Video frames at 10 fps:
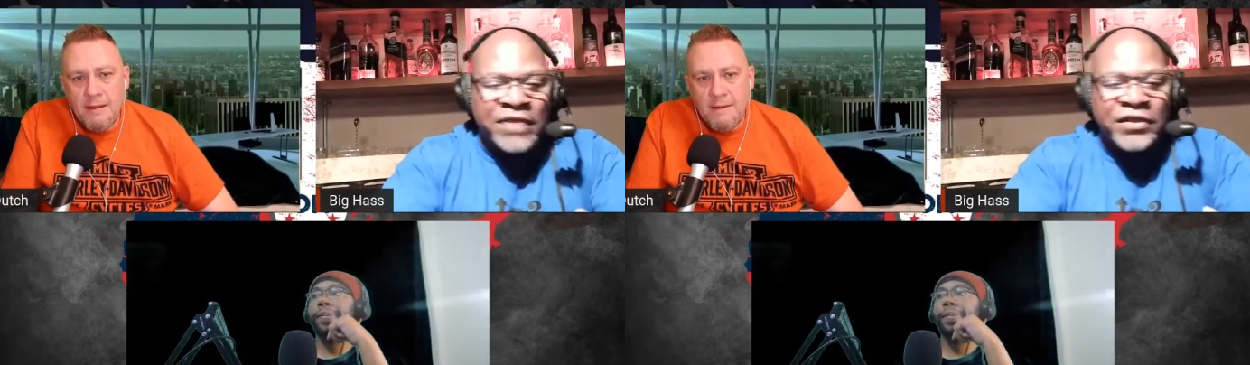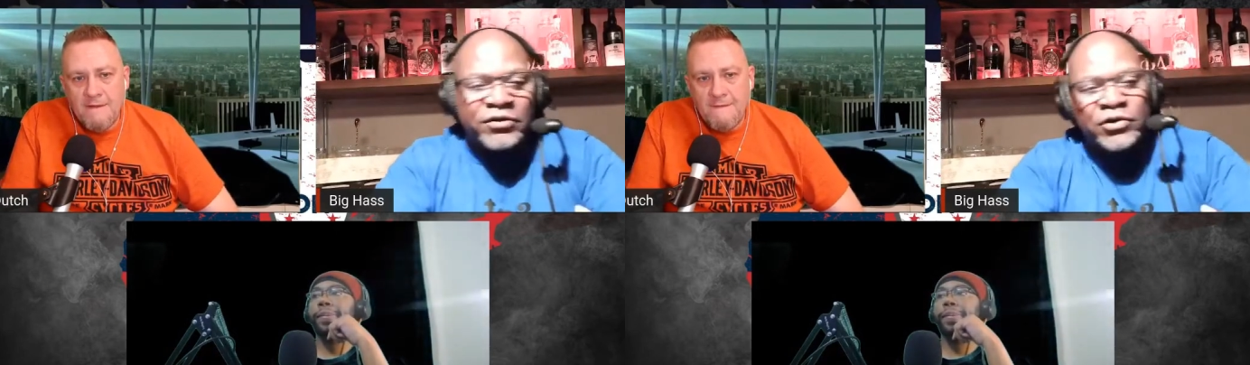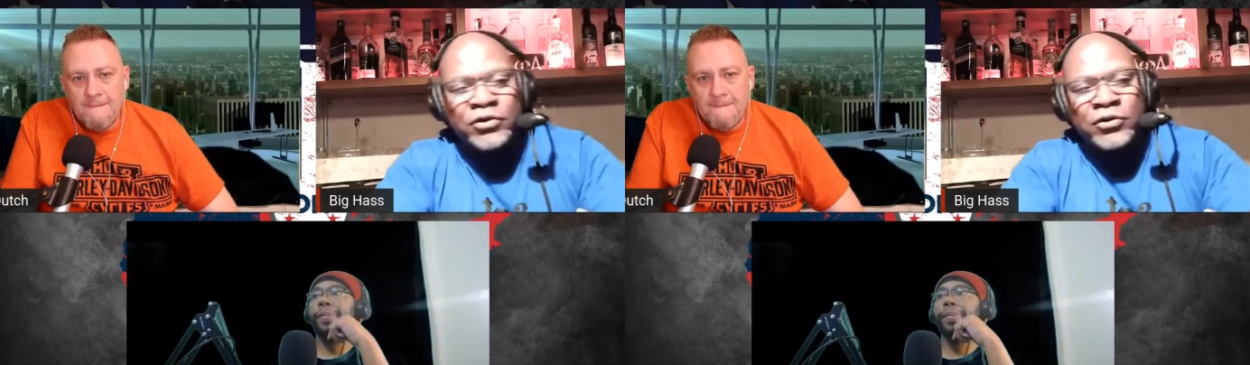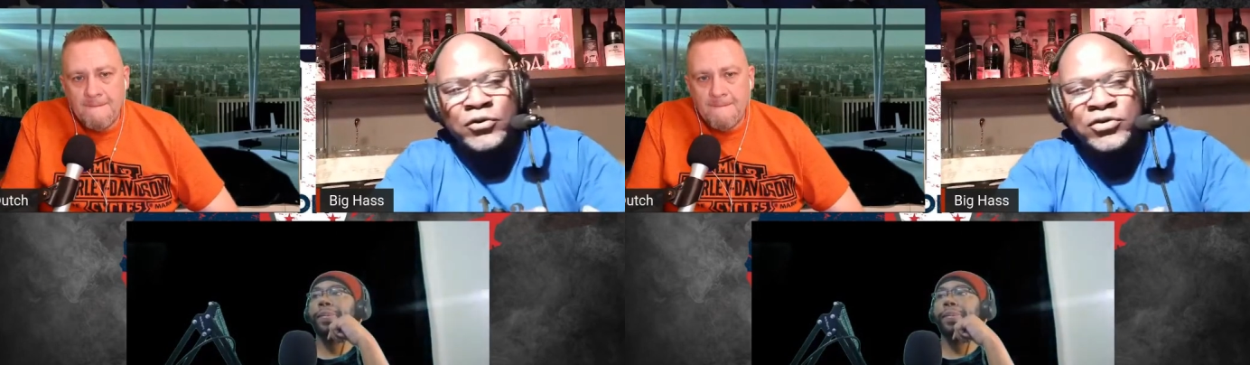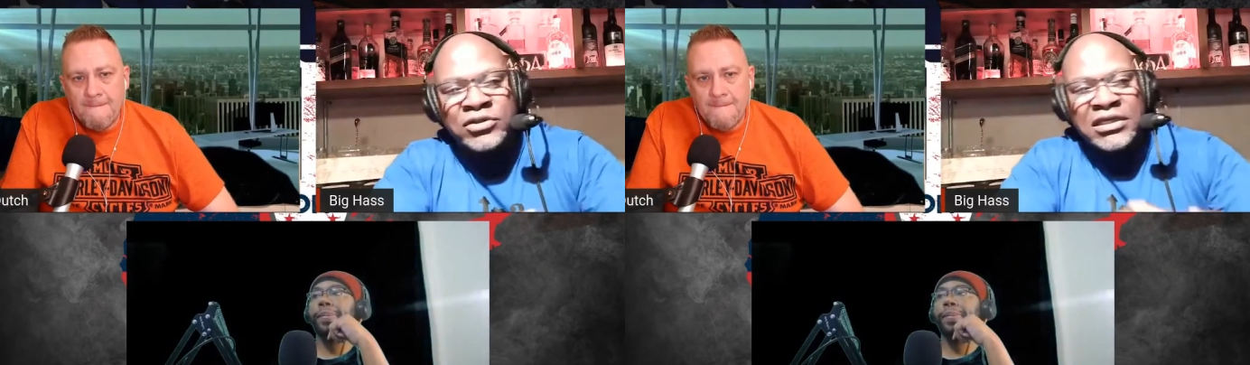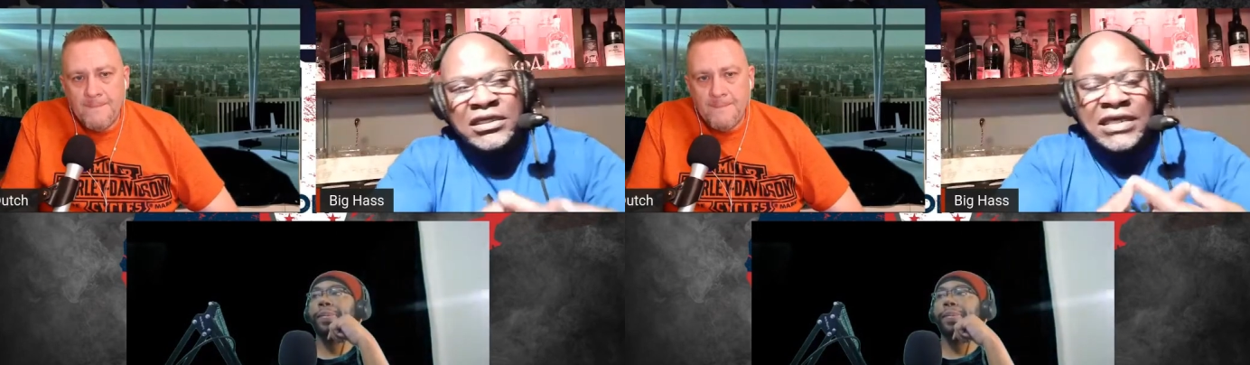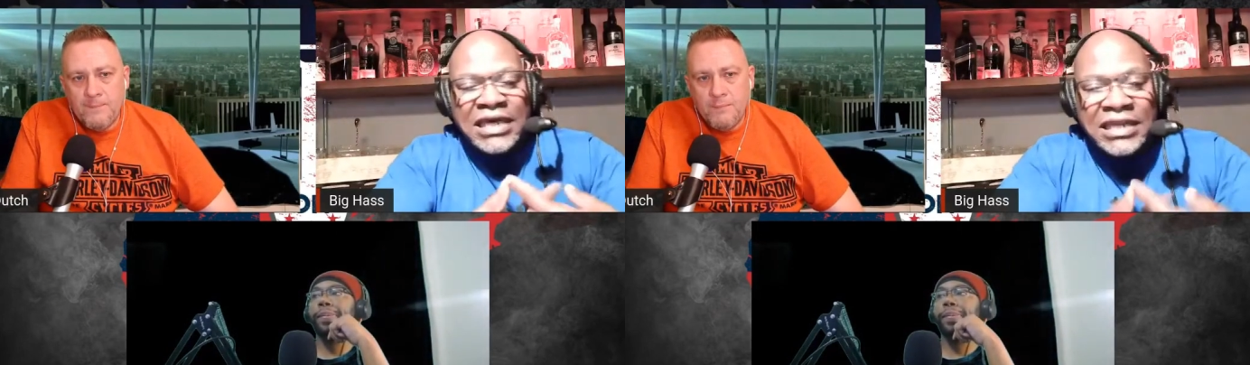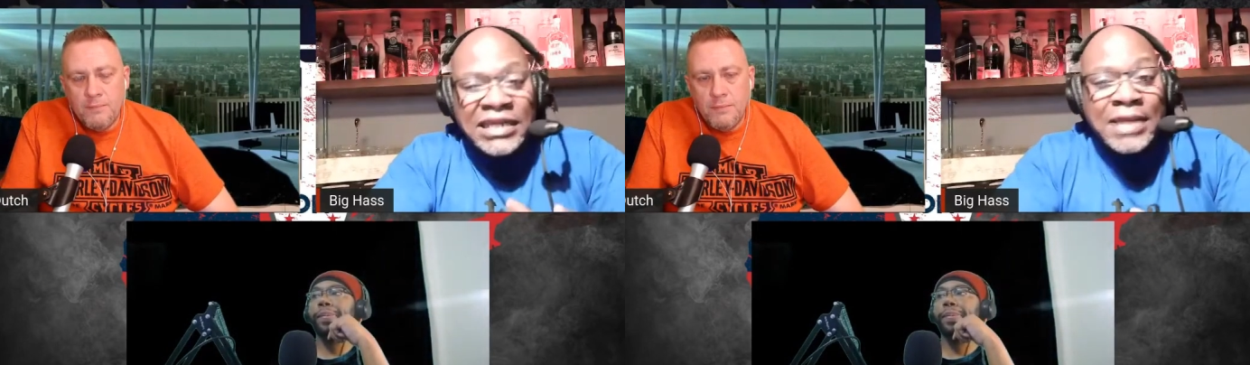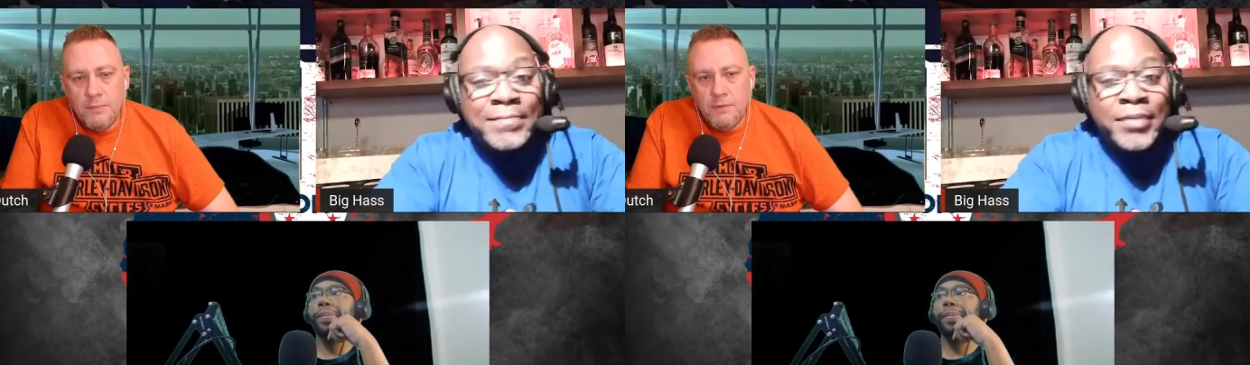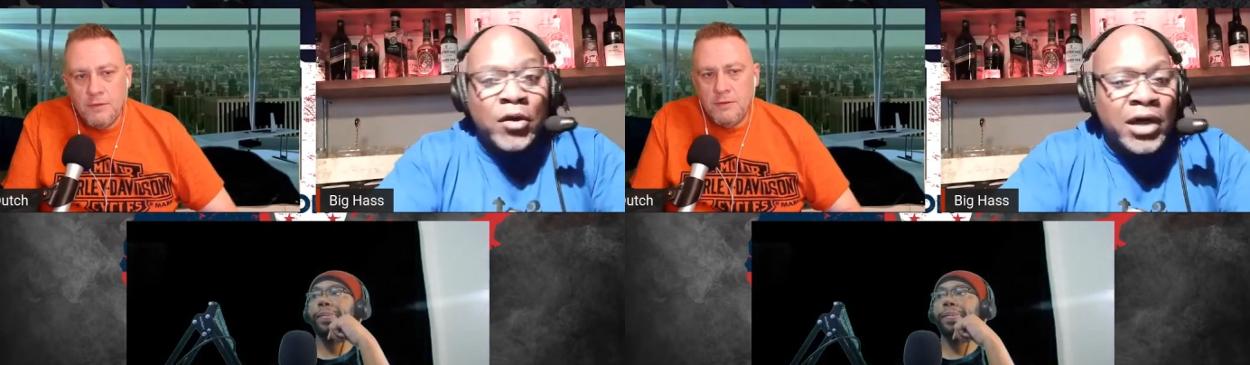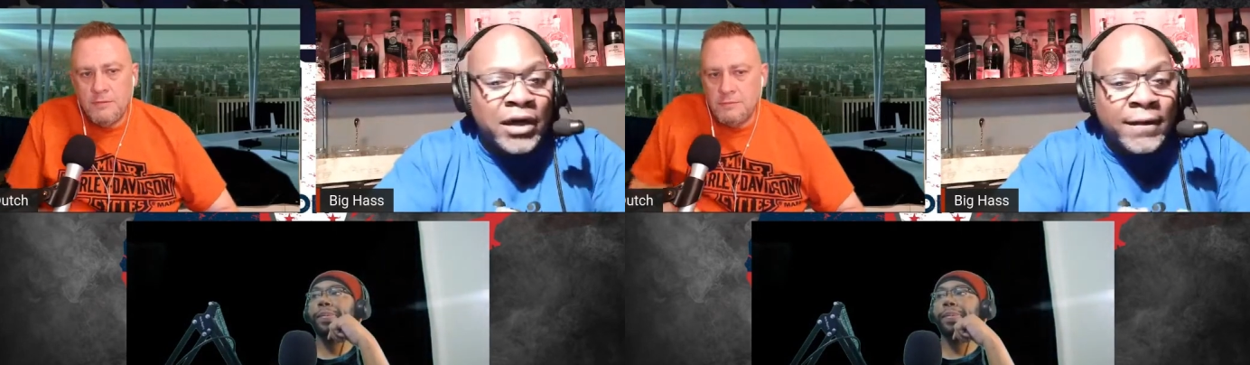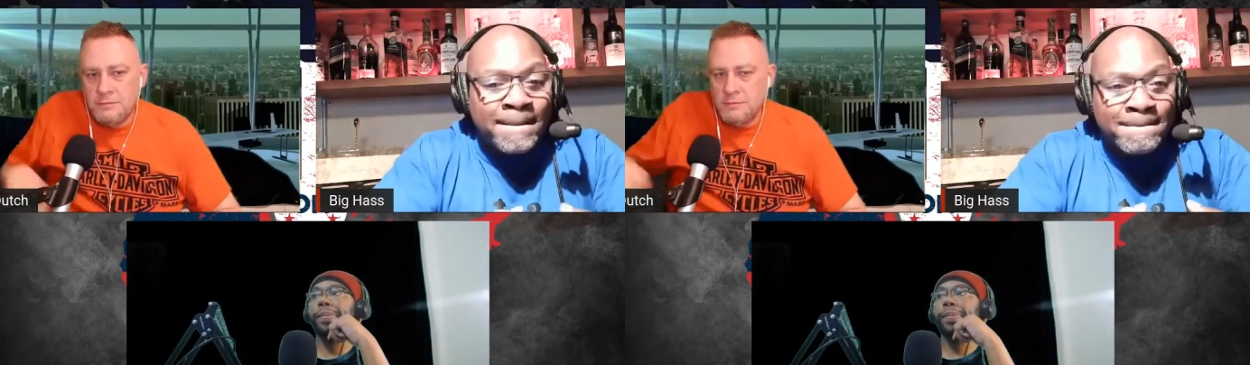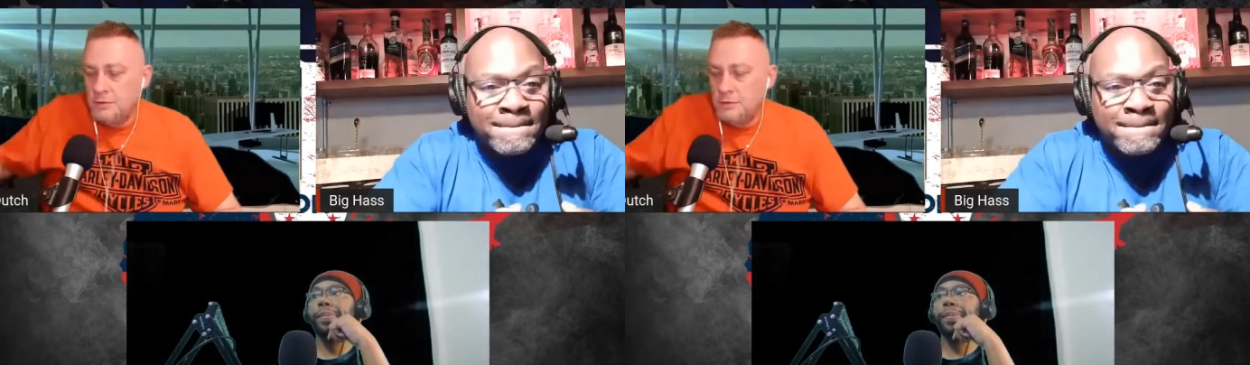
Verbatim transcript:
Speaker 1: their dues and then they blow up